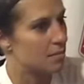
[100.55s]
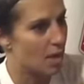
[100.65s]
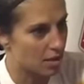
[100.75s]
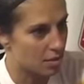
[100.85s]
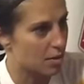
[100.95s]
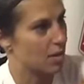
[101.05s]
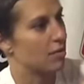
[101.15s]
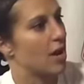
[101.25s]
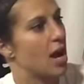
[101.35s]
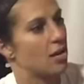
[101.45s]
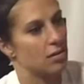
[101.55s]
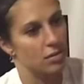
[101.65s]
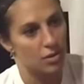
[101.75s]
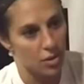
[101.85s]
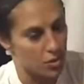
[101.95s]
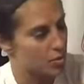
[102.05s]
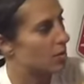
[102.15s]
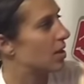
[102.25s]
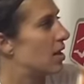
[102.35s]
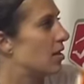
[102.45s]
knock the ball around, use
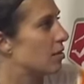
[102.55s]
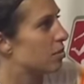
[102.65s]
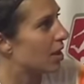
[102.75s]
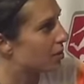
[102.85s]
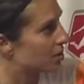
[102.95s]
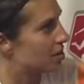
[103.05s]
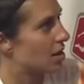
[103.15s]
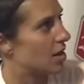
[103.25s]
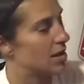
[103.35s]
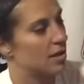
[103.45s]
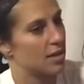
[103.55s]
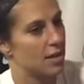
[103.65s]
one another, play what's on,